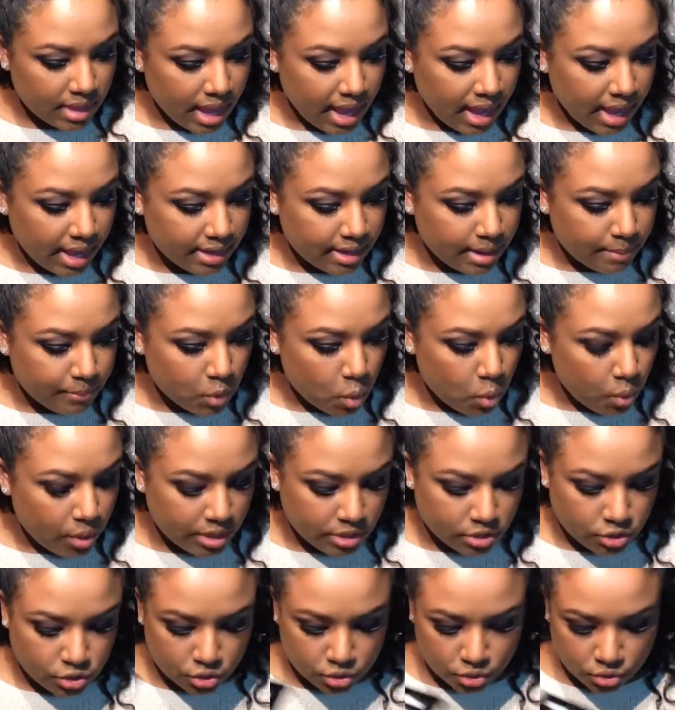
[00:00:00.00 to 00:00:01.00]
and I'm
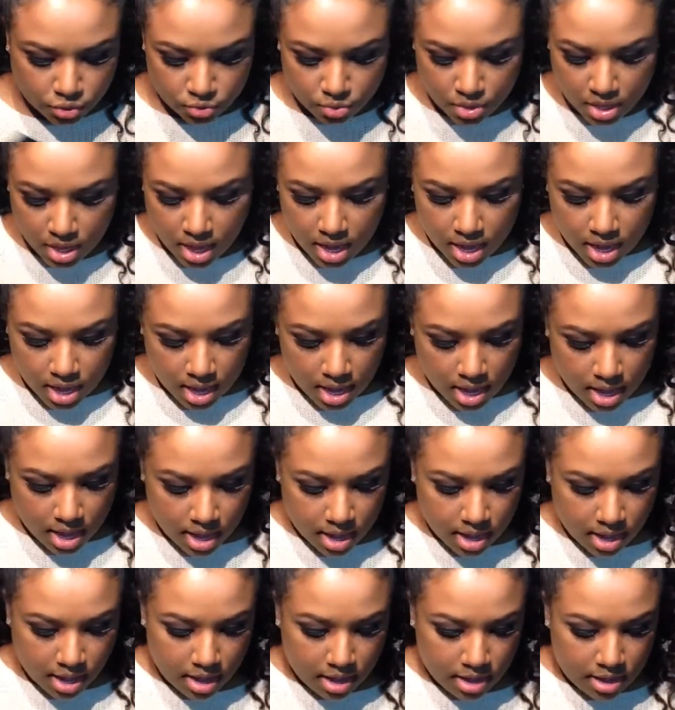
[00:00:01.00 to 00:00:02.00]
going to
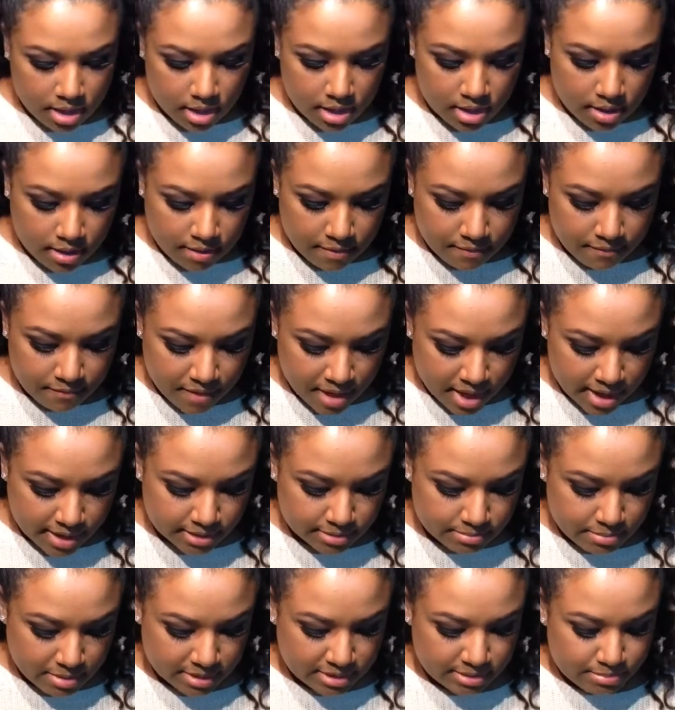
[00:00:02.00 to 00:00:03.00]

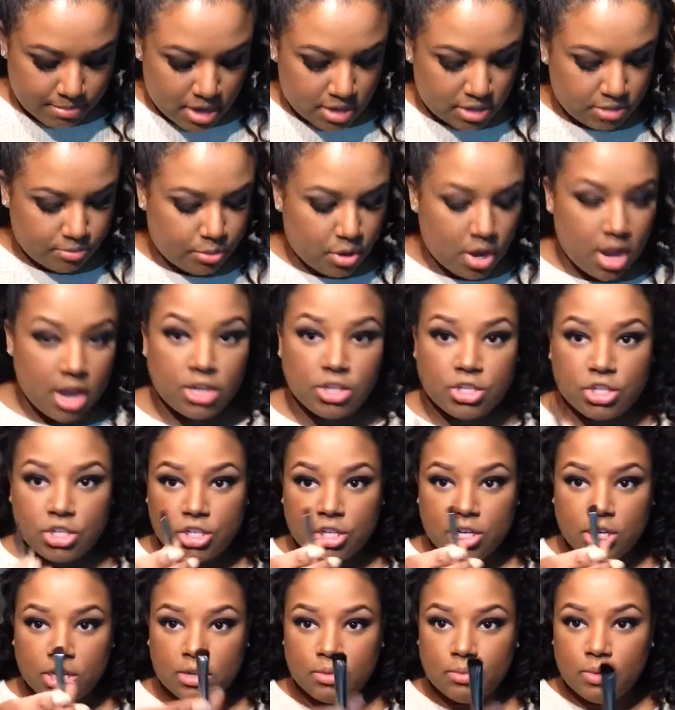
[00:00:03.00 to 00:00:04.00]
find my smudge
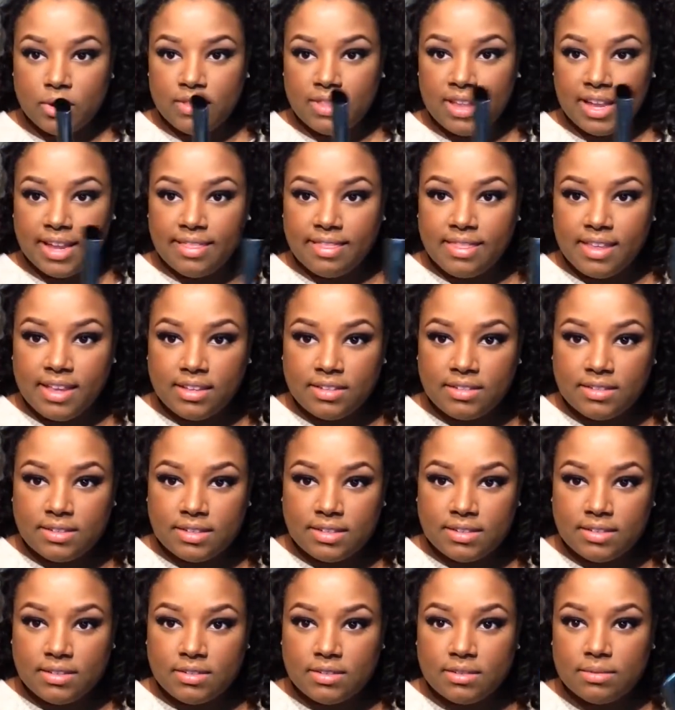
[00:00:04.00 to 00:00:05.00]
brush, one like this.
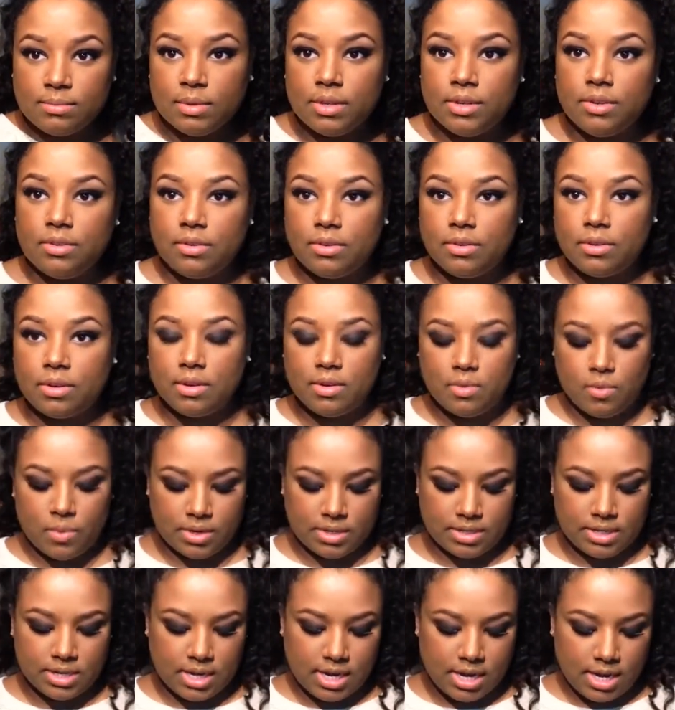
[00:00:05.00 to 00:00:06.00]
This is what you're
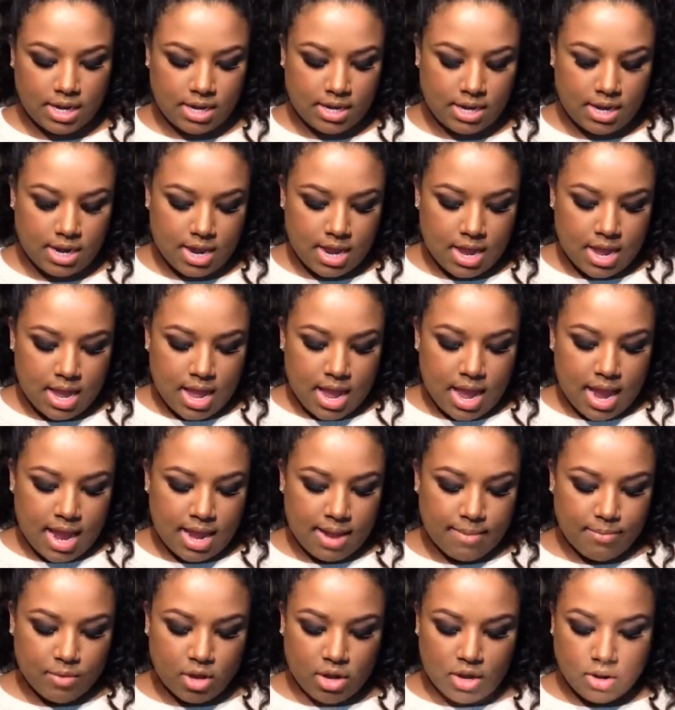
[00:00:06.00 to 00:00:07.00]
going to need.
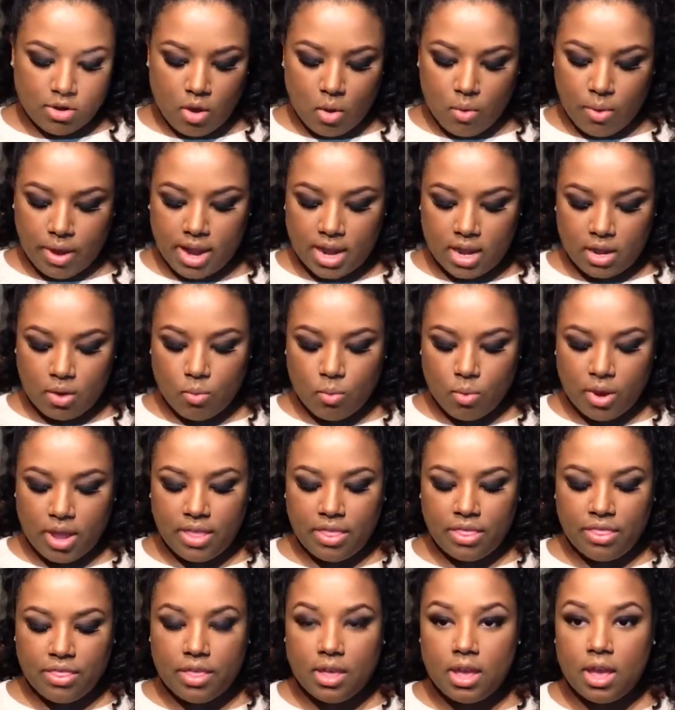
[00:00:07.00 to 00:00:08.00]
And I'm going to go in
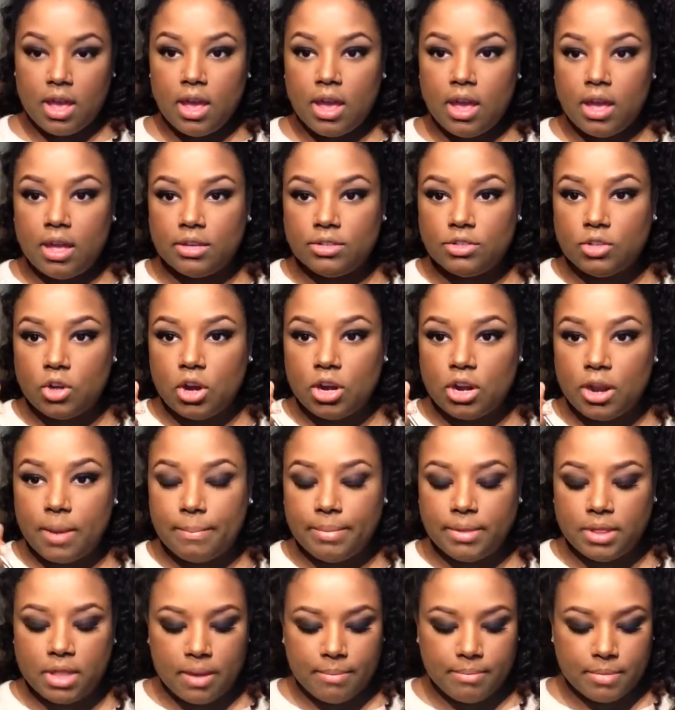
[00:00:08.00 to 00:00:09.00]
with the dark
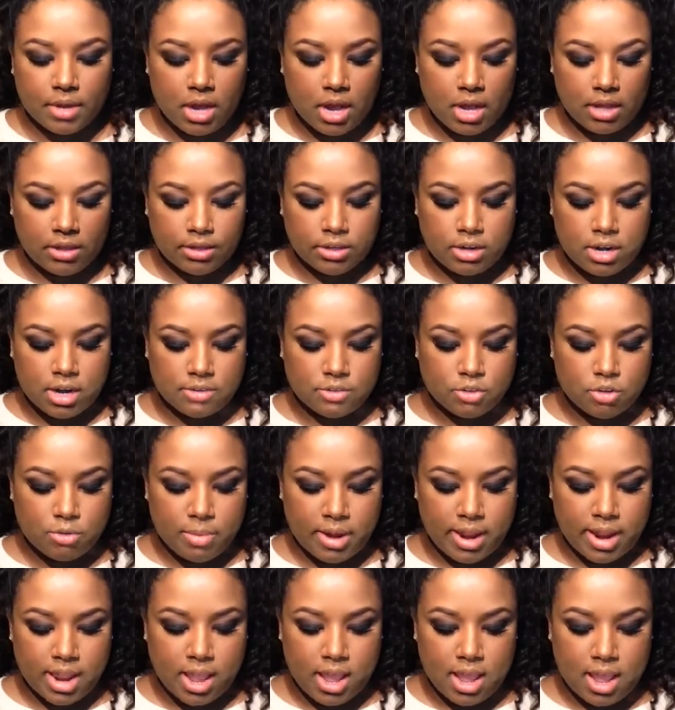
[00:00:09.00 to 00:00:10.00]
plum color under
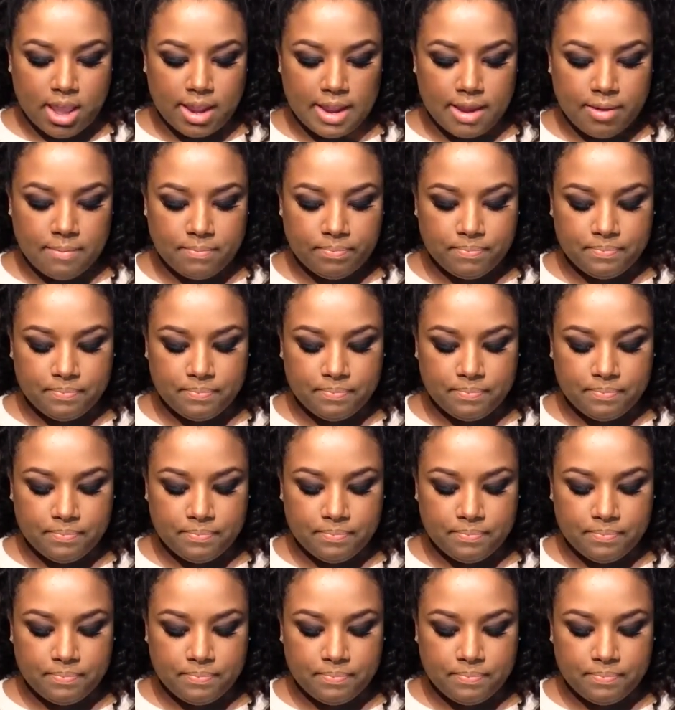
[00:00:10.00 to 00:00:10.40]
my eye.